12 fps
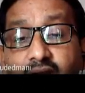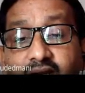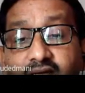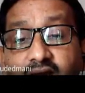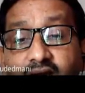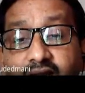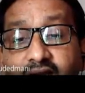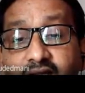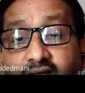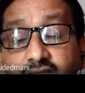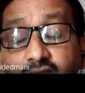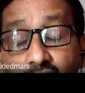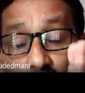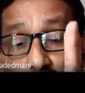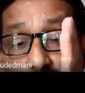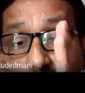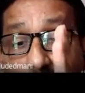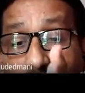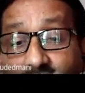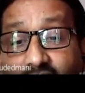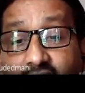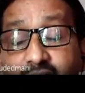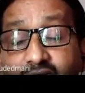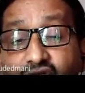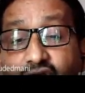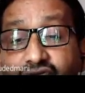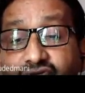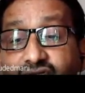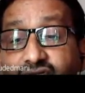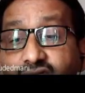My target is use all the three machines.